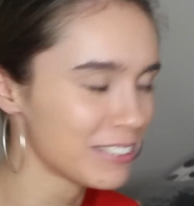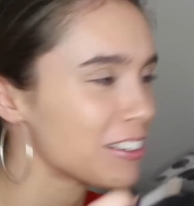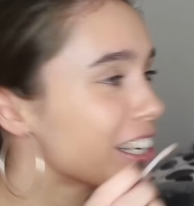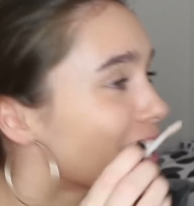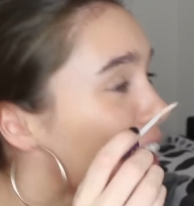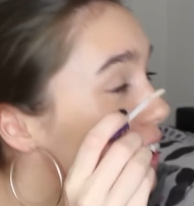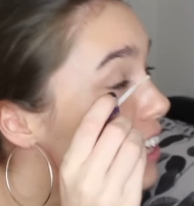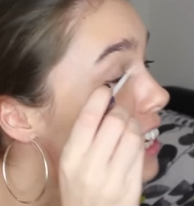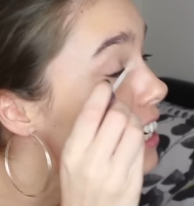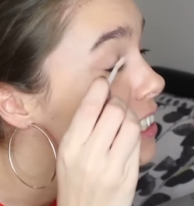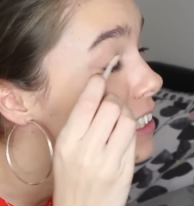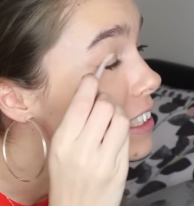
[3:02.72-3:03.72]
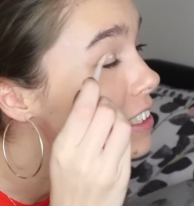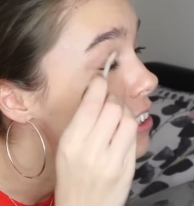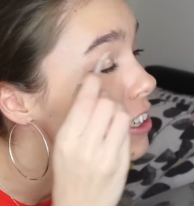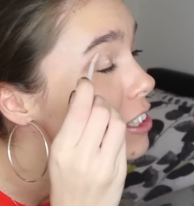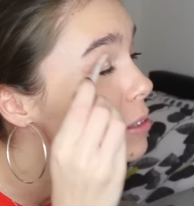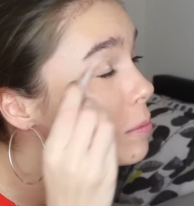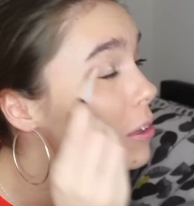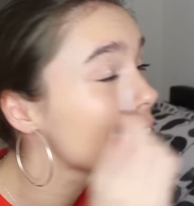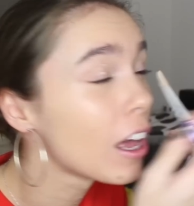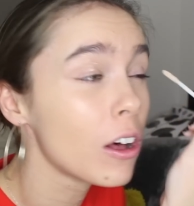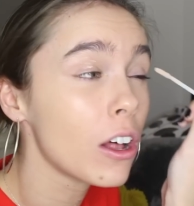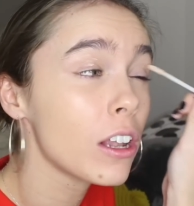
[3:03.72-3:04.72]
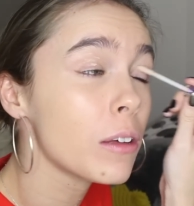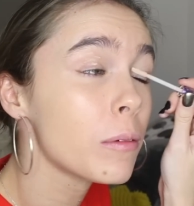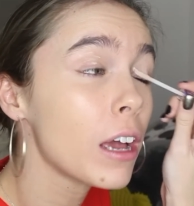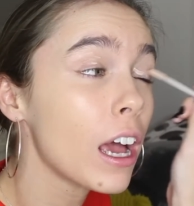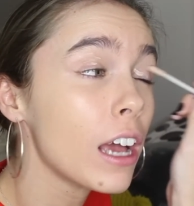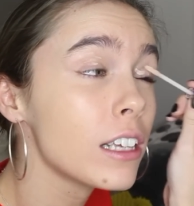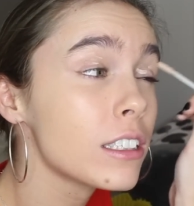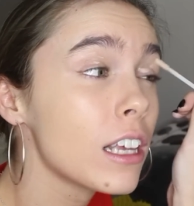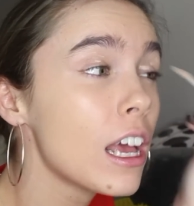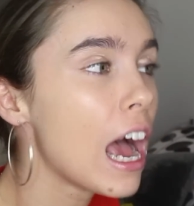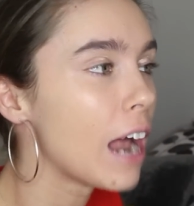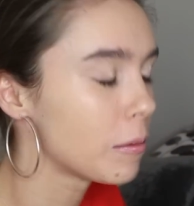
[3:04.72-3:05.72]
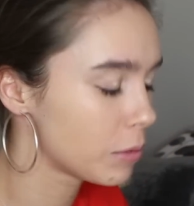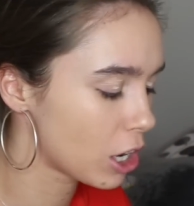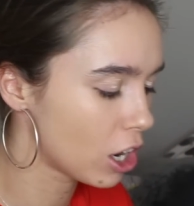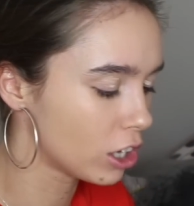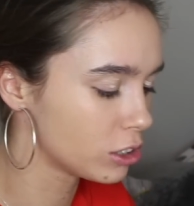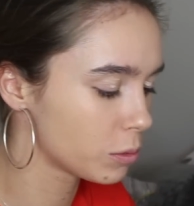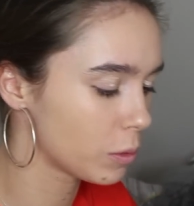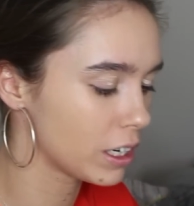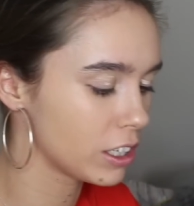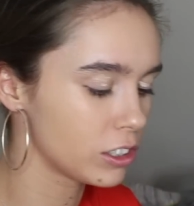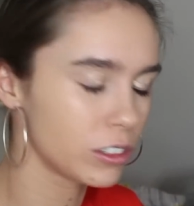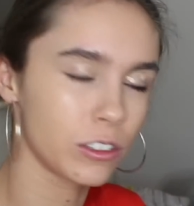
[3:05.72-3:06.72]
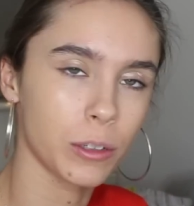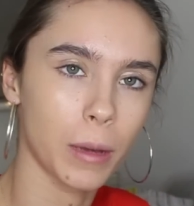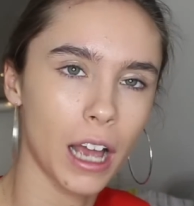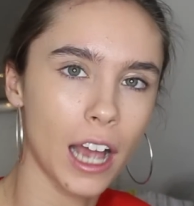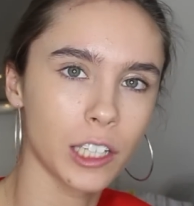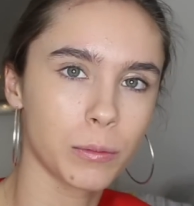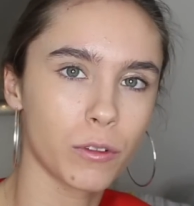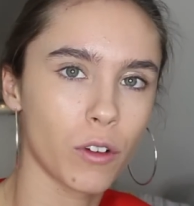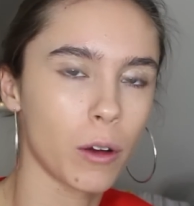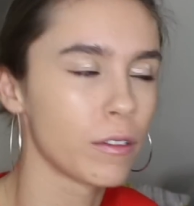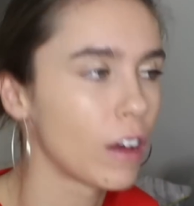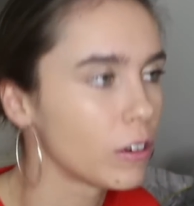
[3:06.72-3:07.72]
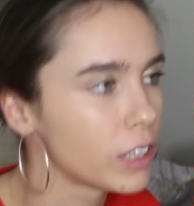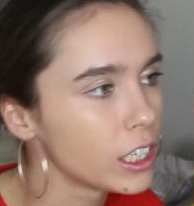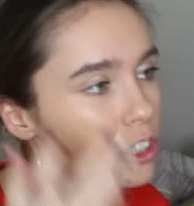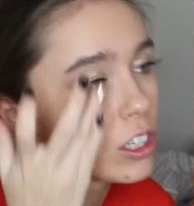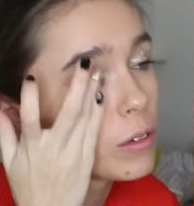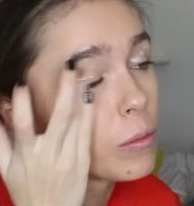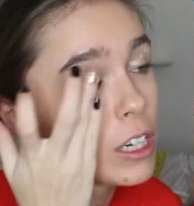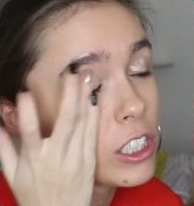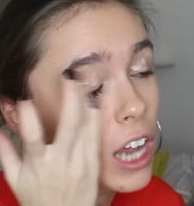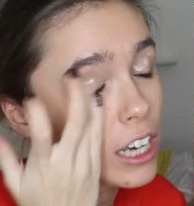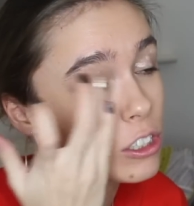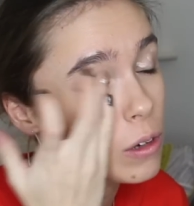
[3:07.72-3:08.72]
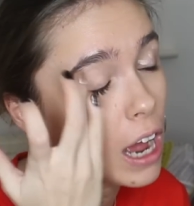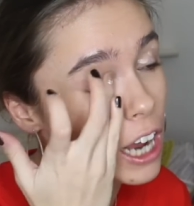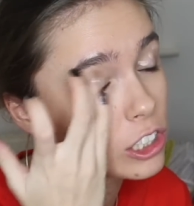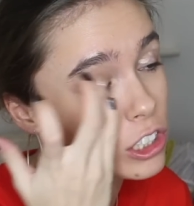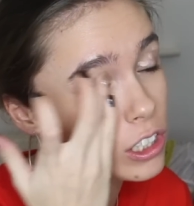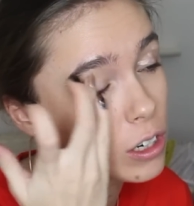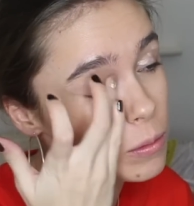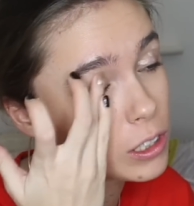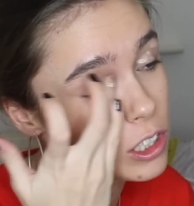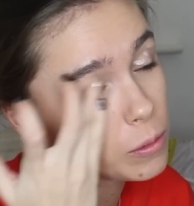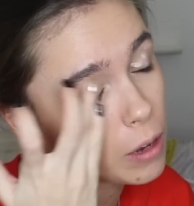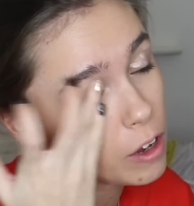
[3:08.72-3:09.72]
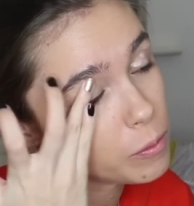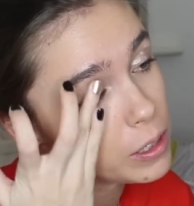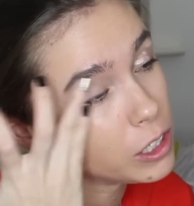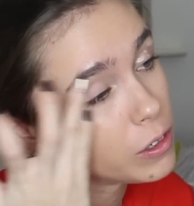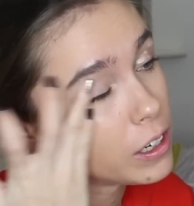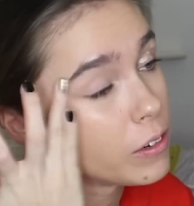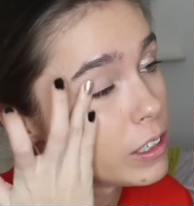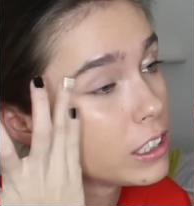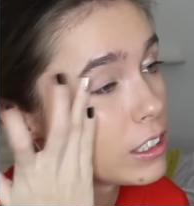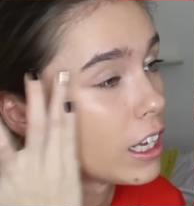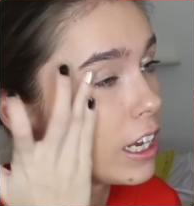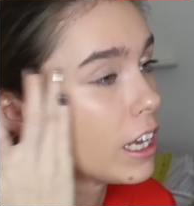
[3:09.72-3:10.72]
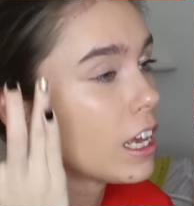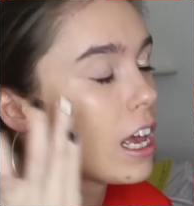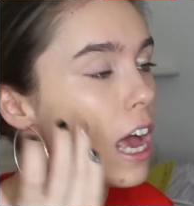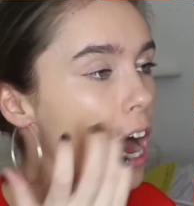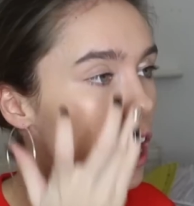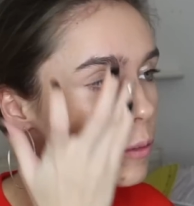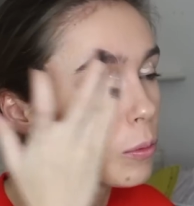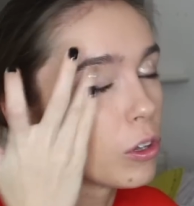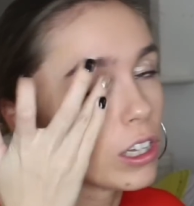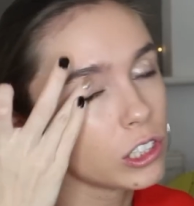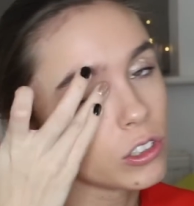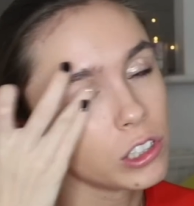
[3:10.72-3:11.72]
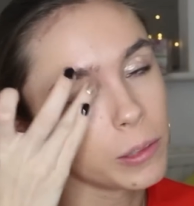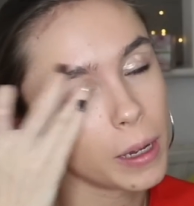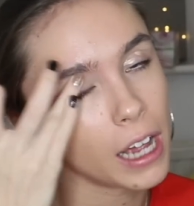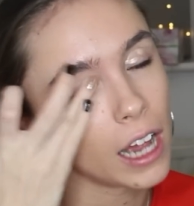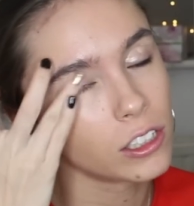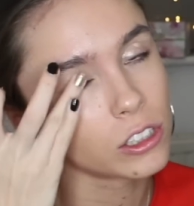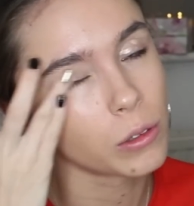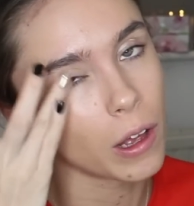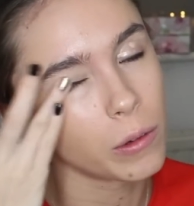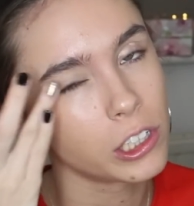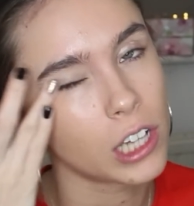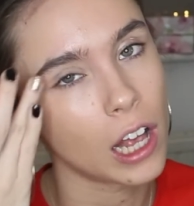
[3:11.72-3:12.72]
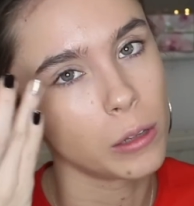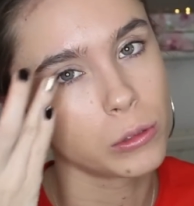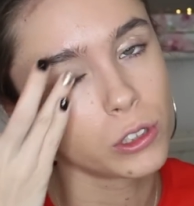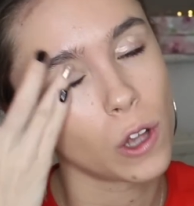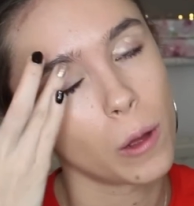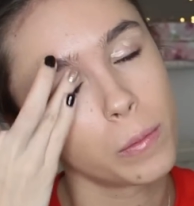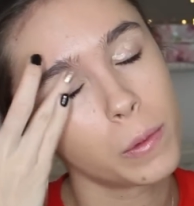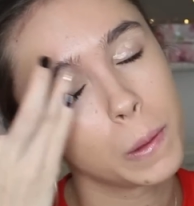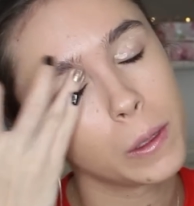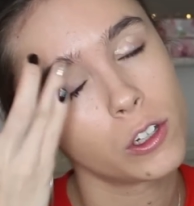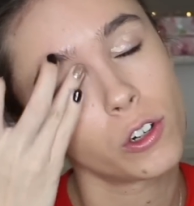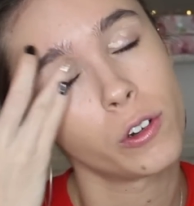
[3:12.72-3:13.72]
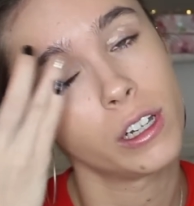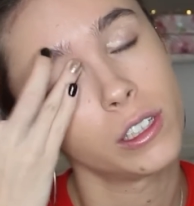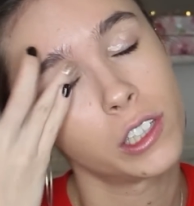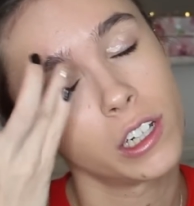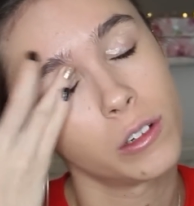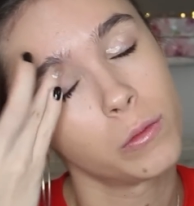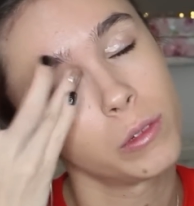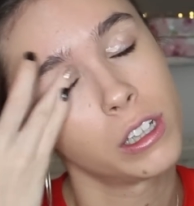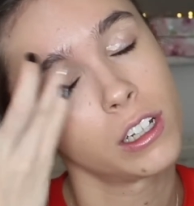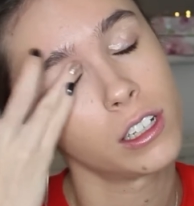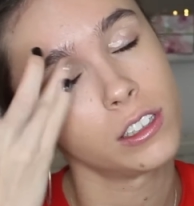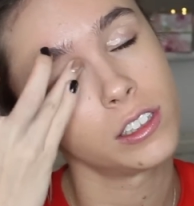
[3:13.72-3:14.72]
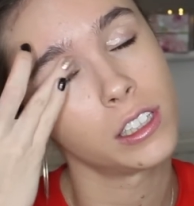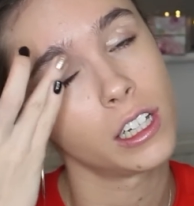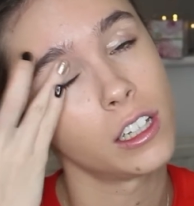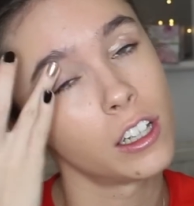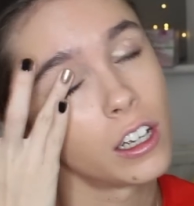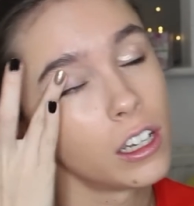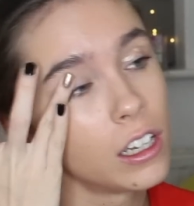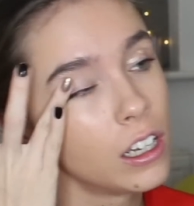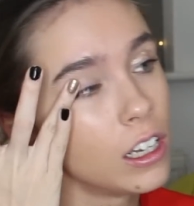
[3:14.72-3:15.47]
running out of this, so I just put that all on my eyes. And because when I do my eyes before my foundation, which I don't actually normally do but I've been doing it recently, I'd put this under my eyes as well, which helps stop creasing with the concealer.